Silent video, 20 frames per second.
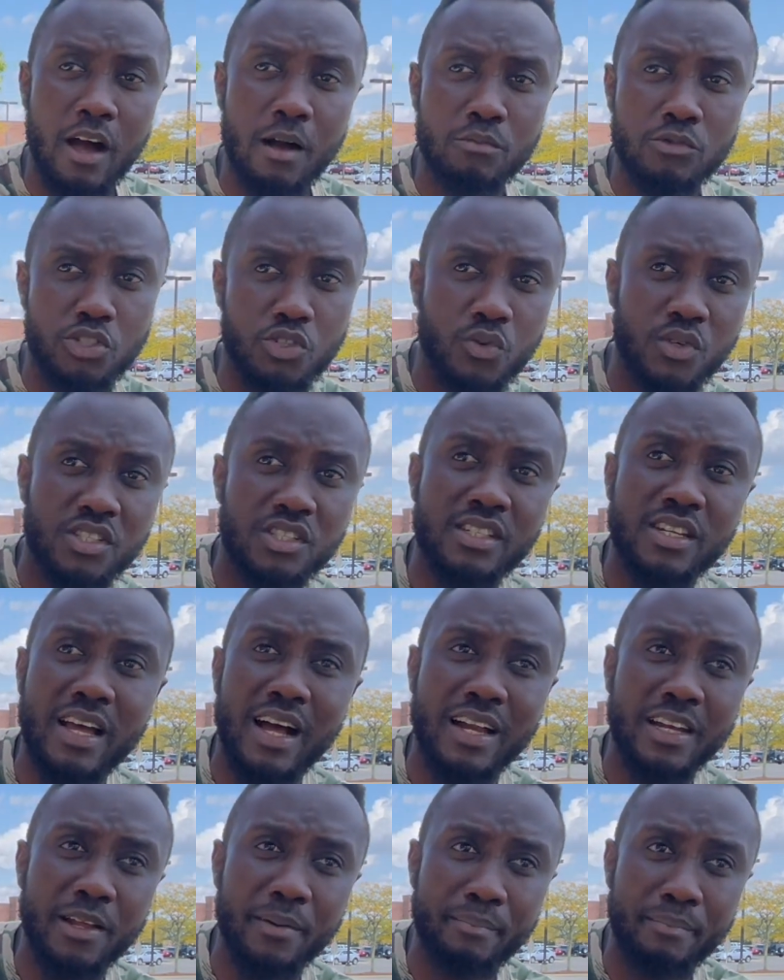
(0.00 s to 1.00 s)
She was sitting
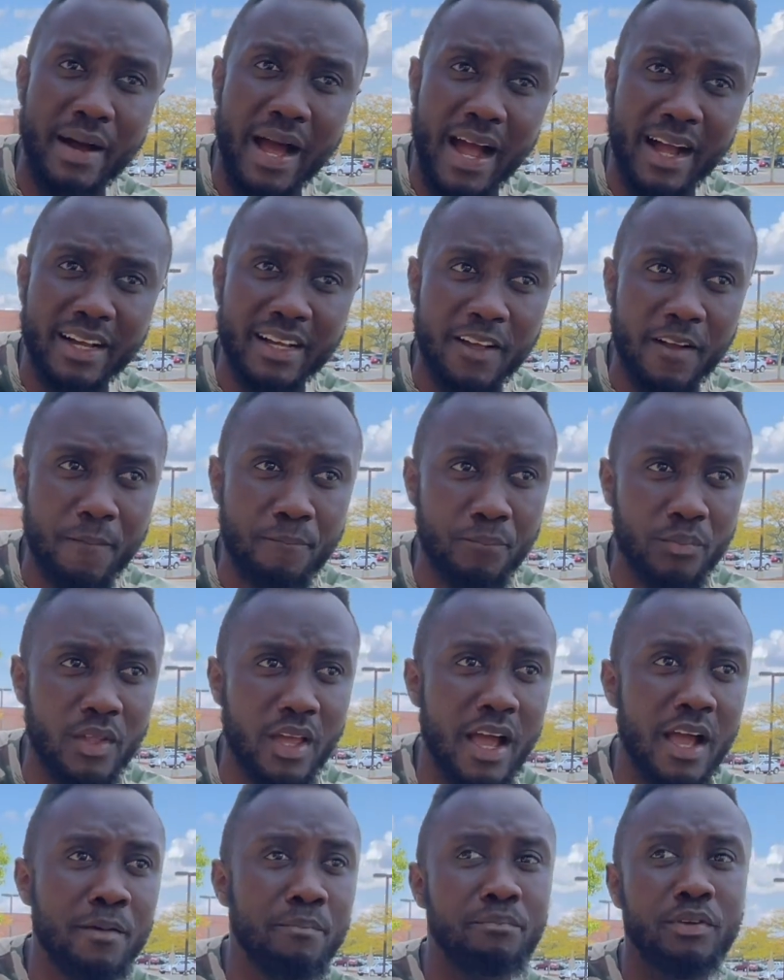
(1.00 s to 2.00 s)
at the back,
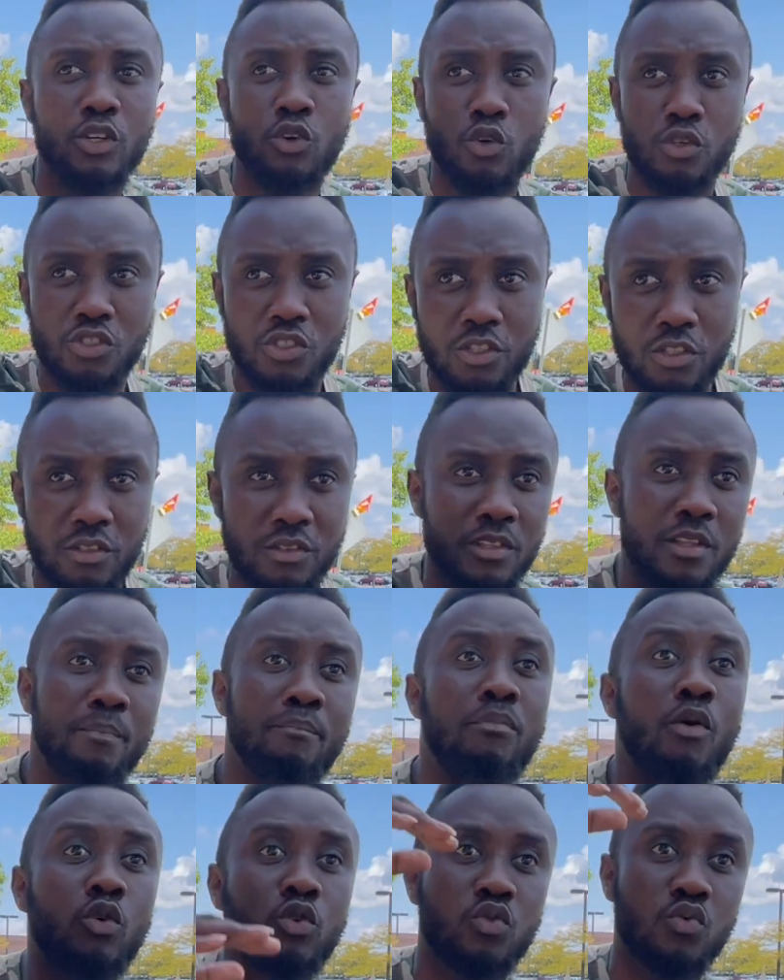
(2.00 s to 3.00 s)
and because
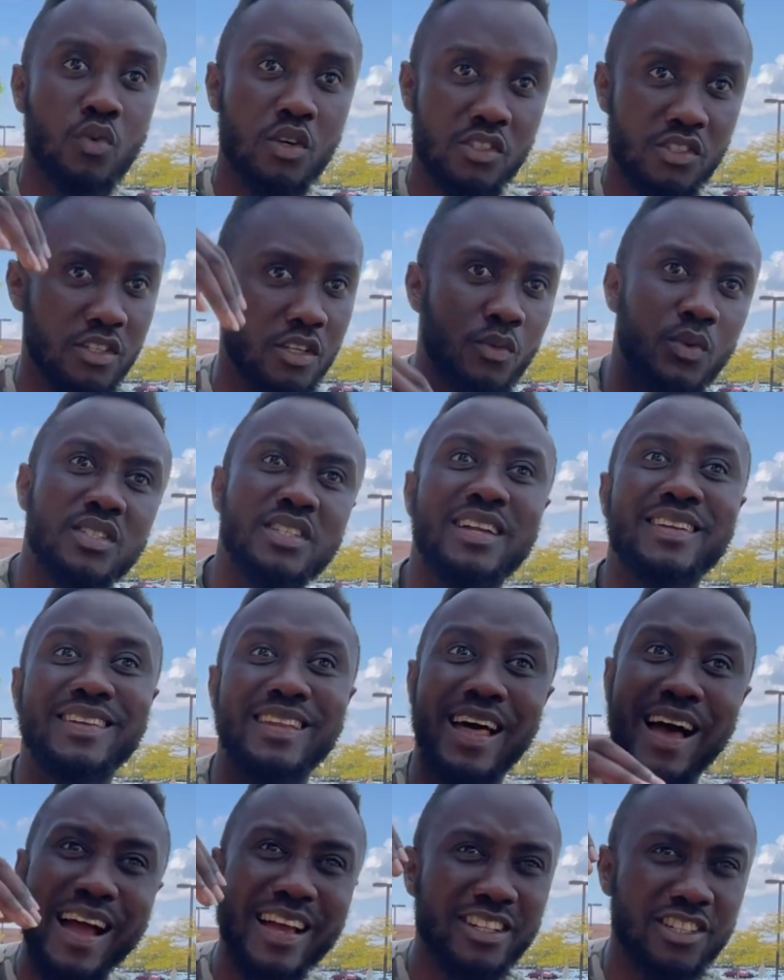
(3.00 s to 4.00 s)
it was at
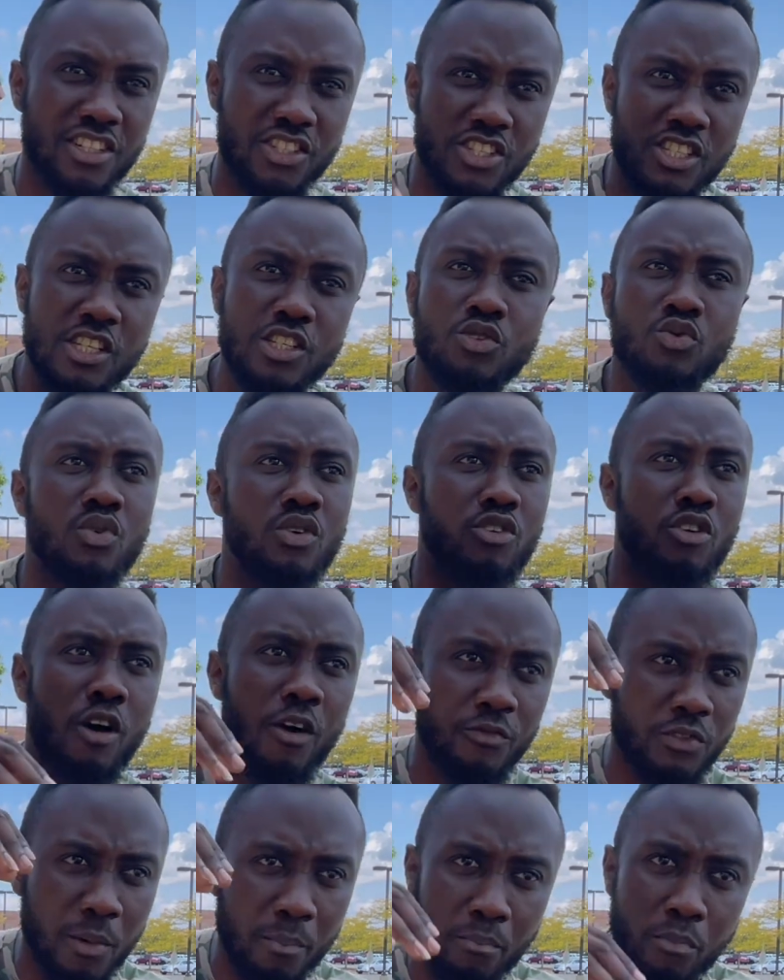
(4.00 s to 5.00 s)
night, the seas were
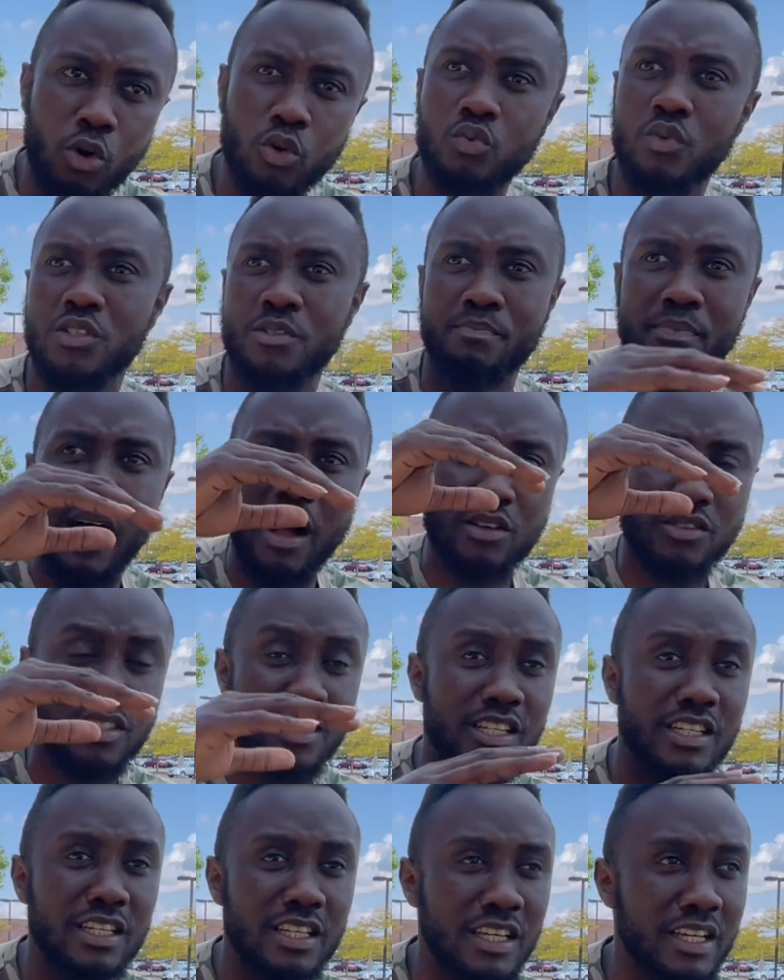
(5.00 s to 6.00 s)
rough, the boat was
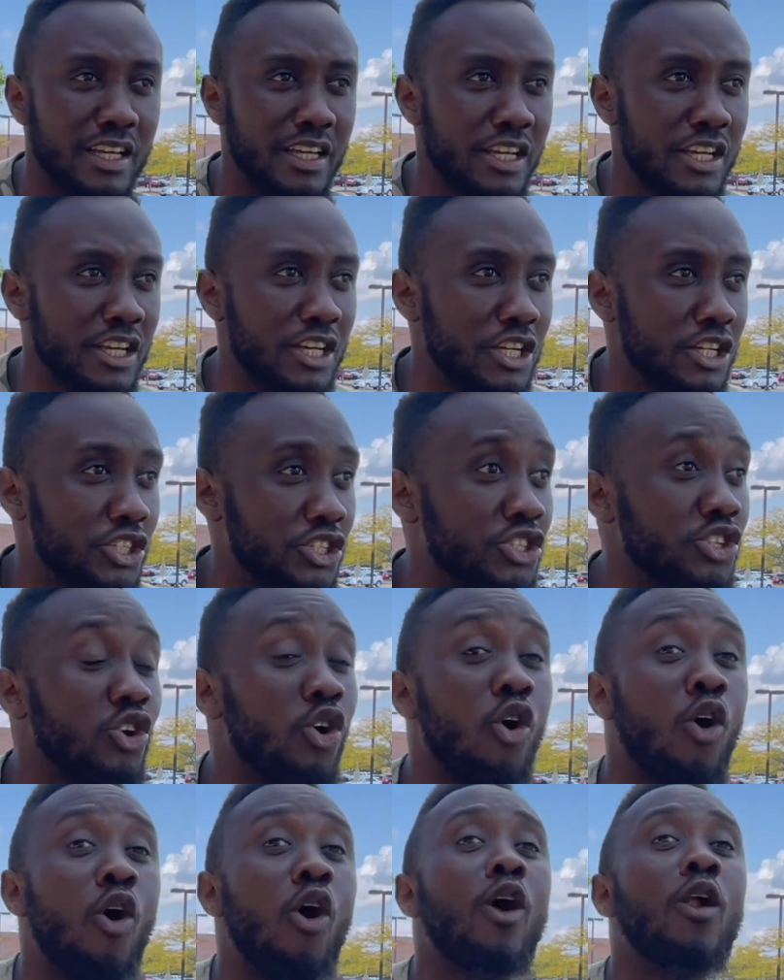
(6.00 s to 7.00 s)
bouncing, she
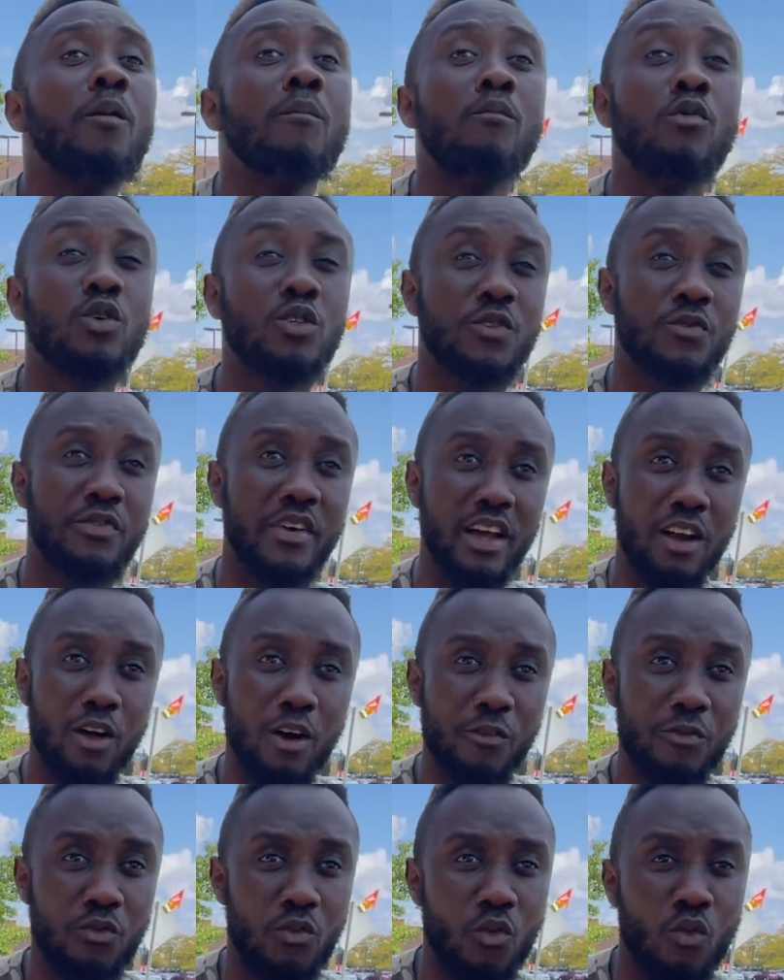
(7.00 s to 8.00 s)
almost fell
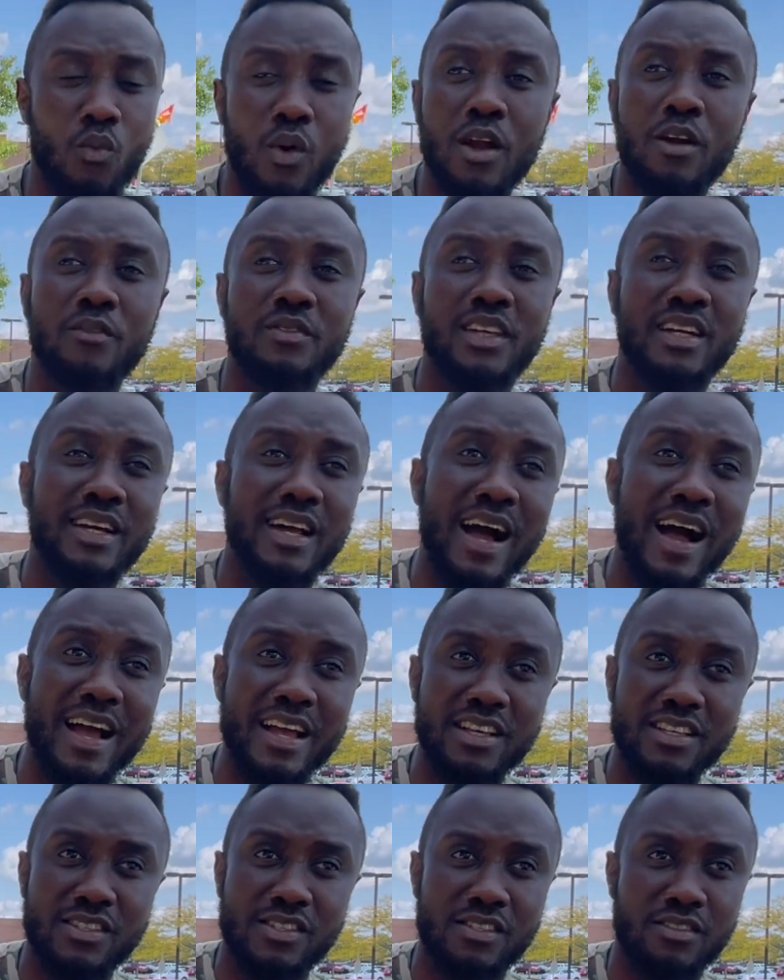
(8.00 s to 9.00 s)
off. One of the
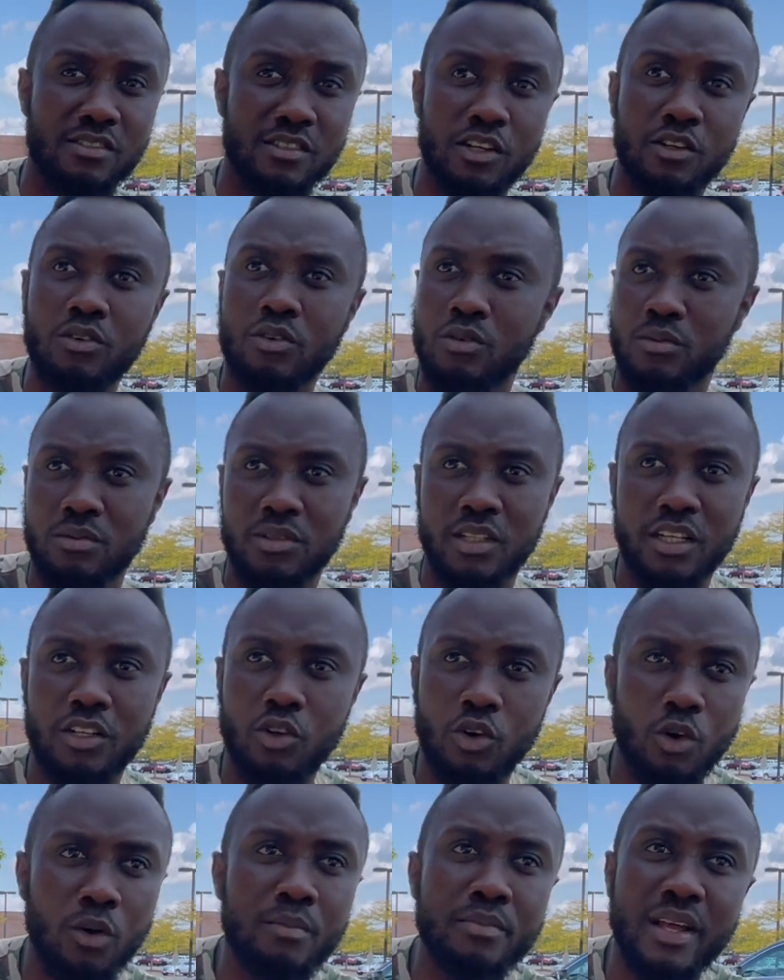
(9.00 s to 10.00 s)
guys, the
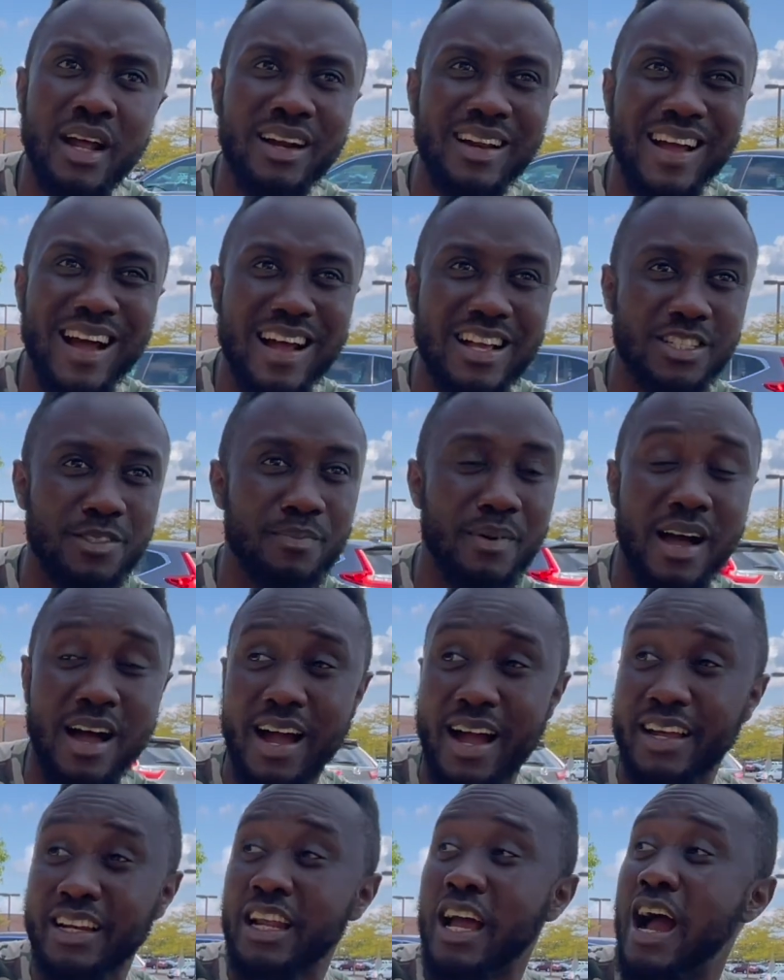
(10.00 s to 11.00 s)
Colombian guys
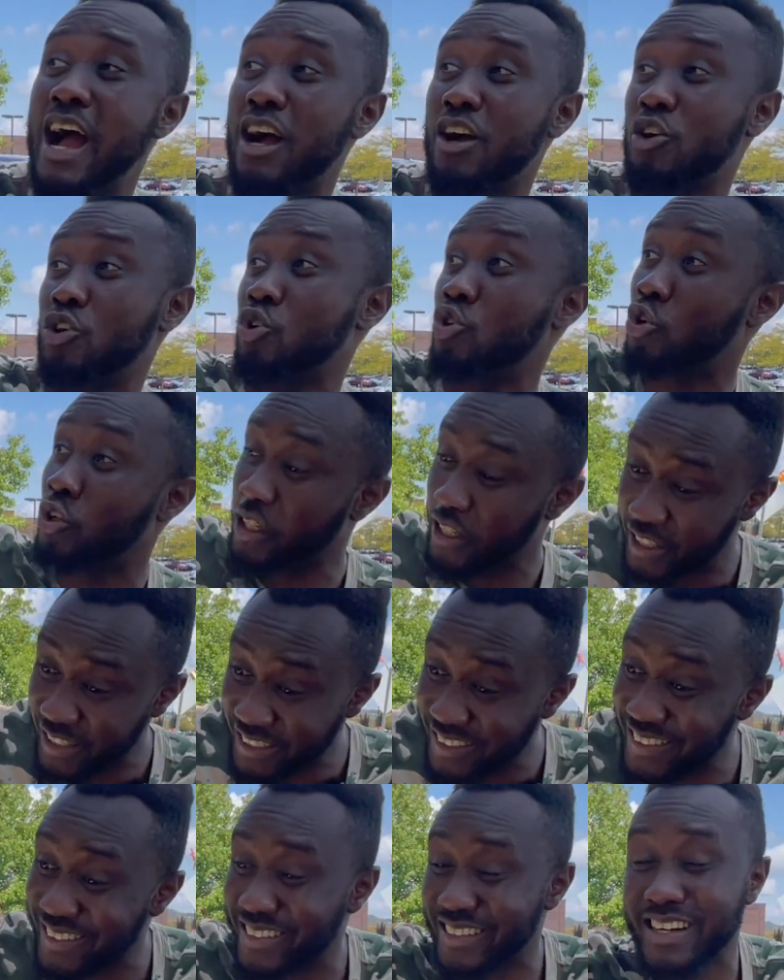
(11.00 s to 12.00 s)
behind, he
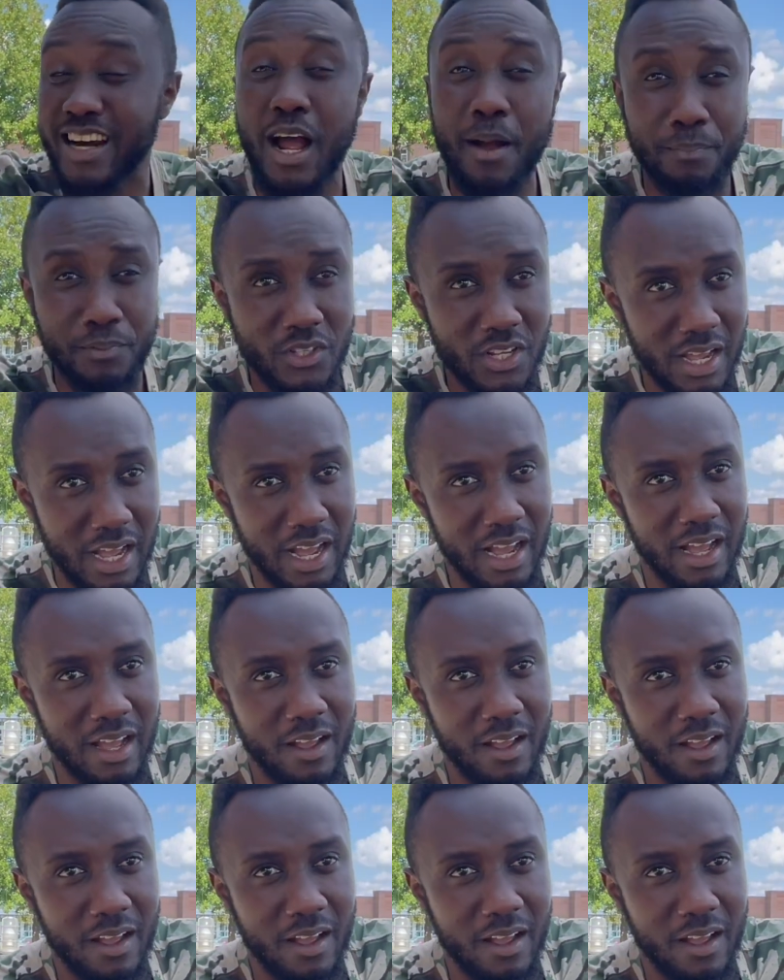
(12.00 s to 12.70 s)
grabbed her.